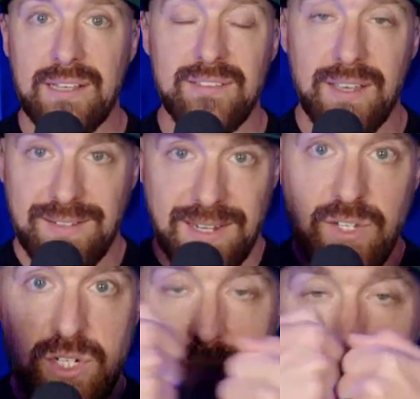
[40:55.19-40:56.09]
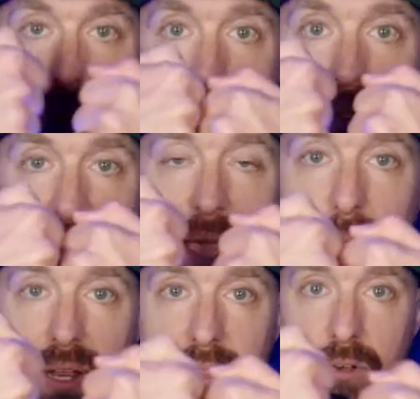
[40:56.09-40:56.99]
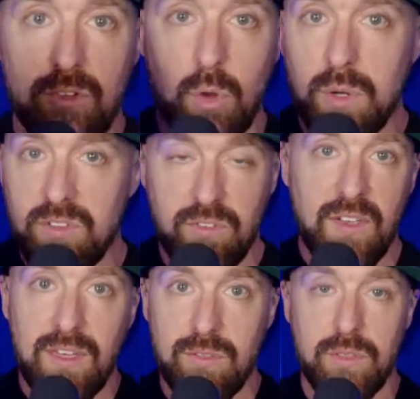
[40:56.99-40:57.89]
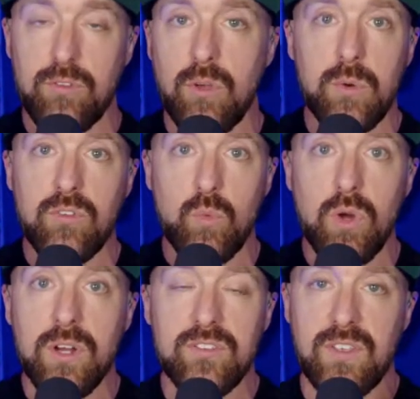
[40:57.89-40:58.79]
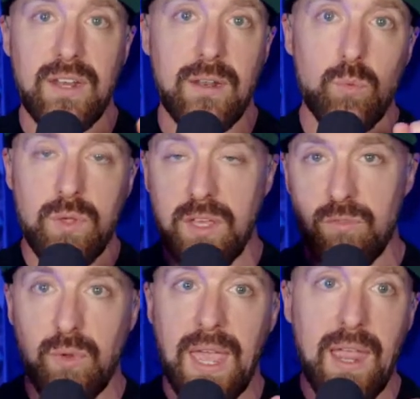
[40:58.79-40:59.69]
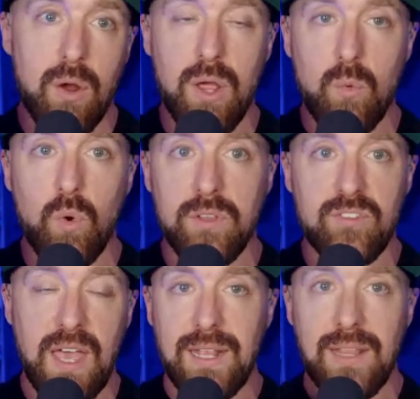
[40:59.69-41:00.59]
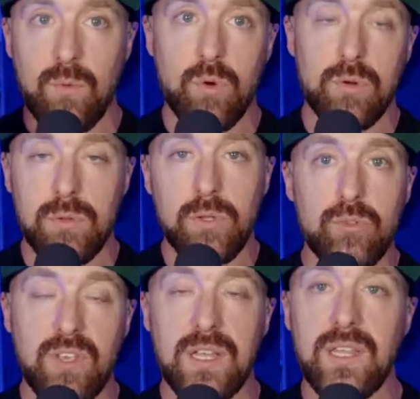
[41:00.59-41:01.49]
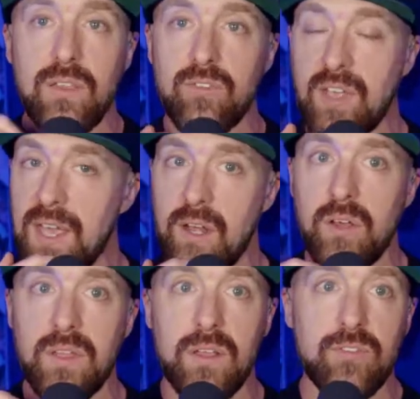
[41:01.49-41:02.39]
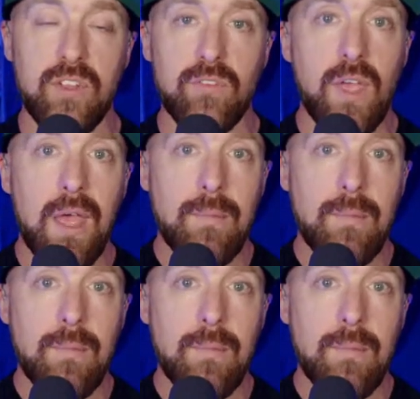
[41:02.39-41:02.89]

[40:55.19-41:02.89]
I see a tension always happening. There's always a faith and there's always a works and we if we err on one side then losing on the other side and all that other stuff.